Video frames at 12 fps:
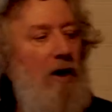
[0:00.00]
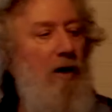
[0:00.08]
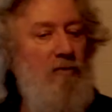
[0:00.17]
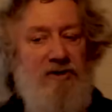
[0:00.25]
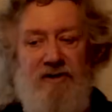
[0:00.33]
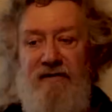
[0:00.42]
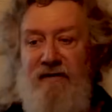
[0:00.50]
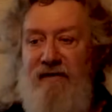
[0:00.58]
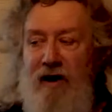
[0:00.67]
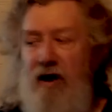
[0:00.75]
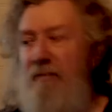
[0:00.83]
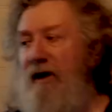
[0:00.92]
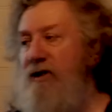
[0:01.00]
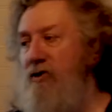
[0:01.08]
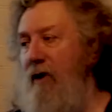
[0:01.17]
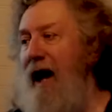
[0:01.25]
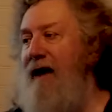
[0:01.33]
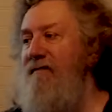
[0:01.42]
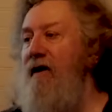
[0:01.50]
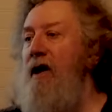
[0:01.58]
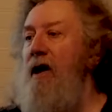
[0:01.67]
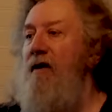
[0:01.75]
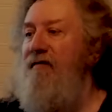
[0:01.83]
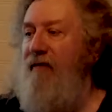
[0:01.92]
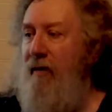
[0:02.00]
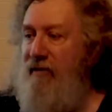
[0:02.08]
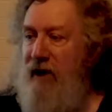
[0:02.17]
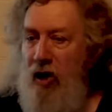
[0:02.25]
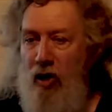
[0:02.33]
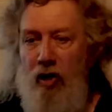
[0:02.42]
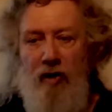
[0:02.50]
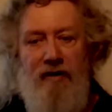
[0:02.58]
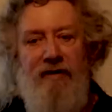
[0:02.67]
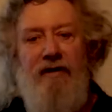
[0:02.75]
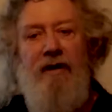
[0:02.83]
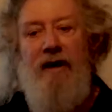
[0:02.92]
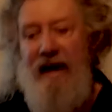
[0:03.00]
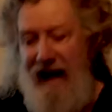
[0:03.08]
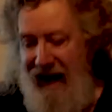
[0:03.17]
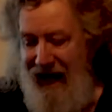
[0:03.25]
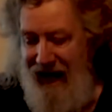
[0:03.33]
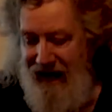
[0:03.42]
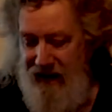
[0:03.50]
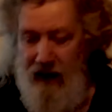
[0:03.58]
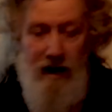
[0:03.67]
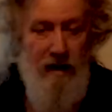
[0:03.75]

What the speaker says: almost invariably derived from the earth, and